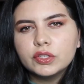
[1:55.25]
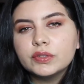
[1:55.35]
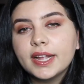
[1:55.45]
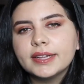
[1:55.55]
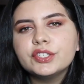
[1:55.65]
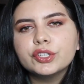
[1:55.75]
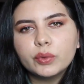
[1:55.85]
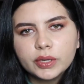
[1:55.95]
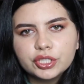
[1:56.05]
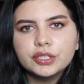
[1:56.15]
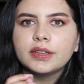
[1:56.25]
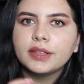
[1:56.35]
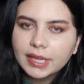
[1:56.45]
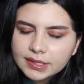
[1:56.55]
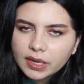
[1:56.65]
So to answer your question,
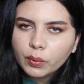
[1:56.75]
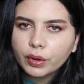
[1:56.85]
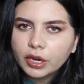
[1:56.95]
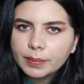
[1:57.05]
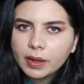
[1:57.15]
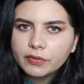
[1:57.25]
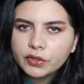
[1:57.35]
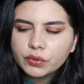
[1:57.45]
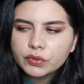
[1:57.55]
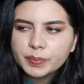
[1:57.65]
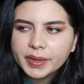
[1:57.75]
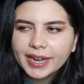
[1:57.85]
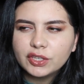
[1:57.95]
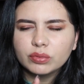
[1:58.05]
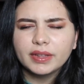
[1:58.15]
yes, I worry about views, but
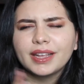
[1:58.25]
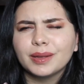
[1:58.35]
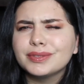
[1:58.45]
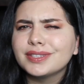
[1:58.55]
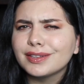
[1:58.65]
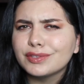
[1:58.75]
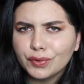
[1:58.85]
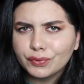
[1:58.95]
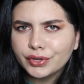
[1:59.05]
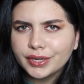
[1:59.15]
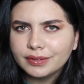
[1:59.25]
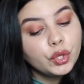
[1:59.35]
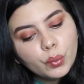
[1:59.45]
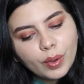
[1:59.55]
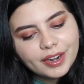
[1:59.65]
I don't like obsess over it.
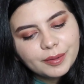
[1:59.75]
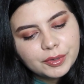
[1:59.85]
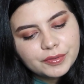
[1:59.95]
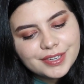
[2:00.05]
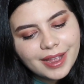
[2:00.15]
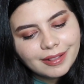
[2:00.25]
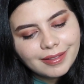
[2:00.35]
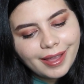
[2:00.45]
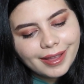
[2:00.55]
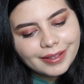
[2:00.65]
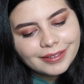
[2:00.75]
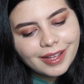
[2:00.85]
You want to move to L A?